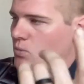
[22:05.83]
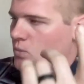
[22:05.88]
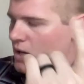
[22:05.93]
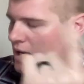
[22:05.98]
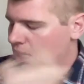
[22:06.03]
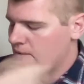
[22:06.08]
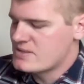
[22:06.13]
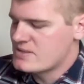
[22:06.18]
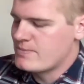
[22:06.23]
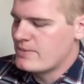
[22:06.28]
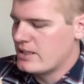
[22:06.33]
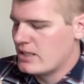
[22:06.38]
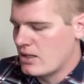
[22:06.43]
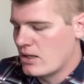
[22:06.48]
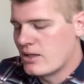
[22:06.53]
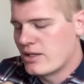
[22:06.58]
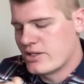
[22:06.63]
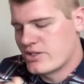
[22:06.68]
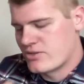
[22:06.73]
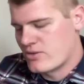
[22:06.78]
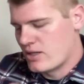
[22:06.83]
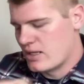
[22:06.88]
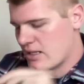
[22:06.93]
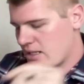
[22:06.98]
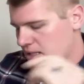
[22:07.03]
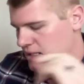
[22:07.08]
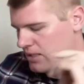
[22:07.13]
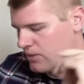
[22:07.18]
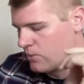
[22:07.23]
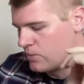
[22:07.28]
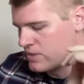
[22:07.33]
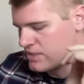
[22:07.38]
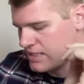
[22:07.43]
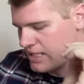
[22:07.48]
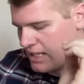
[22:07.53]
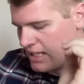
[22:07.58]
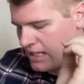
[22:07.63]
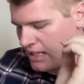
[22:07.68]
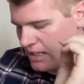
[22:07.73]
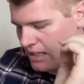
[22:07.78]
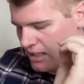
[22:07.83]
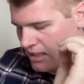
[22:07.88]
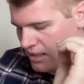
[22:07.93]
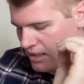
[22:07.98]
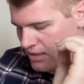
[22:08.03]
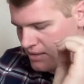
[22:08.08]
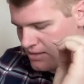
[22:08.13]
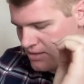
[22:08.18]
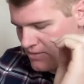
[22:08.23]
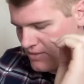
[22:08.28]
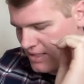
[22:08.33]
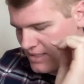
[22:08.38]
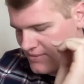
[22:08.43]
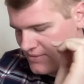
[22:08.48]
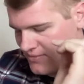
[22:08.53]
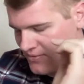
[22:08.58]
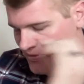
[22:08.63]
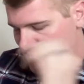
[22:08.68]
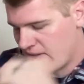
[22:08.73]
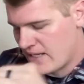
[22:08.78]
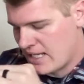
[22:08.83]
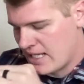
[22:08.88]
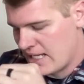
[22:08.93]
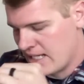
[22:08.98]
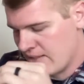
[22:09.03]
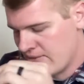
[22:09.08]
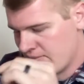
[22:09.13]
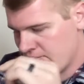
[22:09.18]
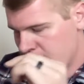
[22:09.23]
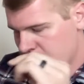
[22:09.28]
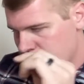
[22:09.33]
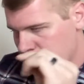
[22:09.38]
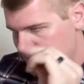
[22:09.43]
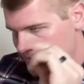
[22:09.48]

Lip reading: I was bidding on a truck. It was a 2005